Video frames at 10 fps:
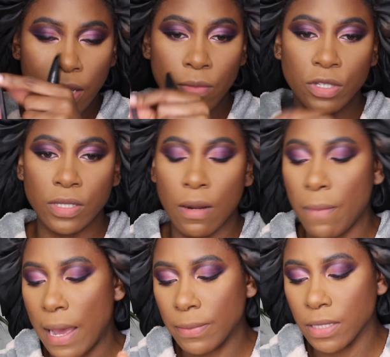We're just gonna
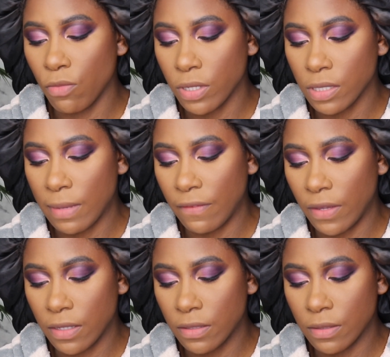pop some onto my
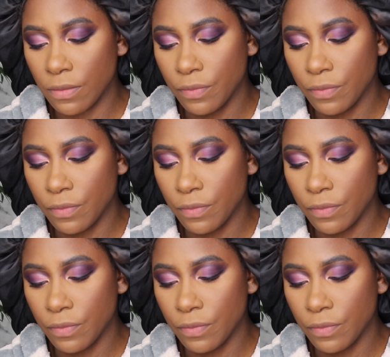face.